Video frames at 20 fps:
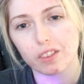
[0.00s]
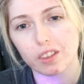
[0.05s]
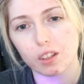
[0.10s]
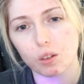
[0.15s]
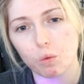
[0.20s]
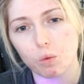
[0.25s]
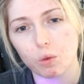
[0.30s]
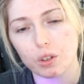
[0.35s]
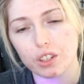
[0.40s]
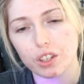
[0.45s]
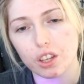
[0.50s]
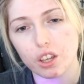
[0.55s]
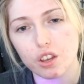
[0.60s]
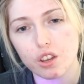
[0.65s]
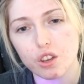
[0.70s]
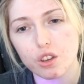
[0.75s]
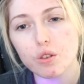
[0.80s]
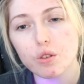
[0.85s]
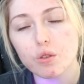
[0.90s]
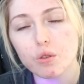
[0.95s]
was
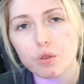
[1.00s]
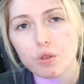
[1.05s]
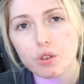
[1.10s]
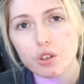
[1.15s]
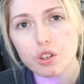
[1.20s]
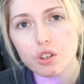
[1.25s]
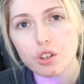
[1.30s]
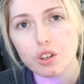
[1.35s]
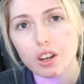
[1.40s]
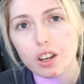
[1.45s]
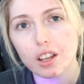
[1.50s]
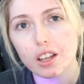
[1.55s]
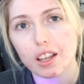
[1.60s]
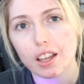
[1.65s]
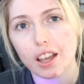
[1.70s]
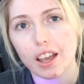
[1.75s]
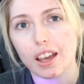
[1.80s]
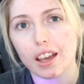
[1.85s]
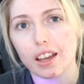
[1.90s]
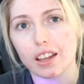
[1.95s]
huge,
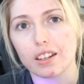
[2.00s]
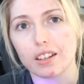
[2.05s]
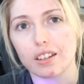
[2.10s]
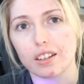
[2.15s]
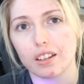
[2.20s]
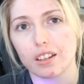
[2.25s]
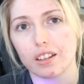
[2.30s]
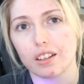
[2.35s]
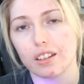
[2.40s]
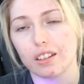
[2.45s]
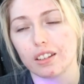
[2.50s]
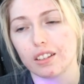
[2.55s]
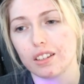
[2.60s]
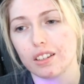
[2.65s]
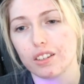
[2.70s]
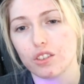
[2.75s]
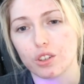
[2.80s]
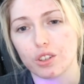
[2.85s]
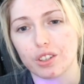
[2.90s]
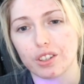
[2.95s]
and
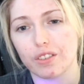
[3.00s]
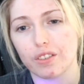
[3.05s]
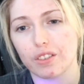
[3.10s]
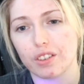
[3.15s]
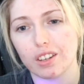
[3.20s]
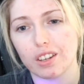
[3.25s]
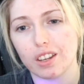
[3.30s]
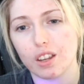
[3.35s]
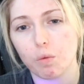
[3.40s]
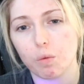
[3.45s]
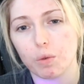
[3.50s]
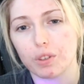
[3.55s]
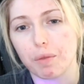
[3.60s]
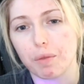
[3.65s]
just, it was a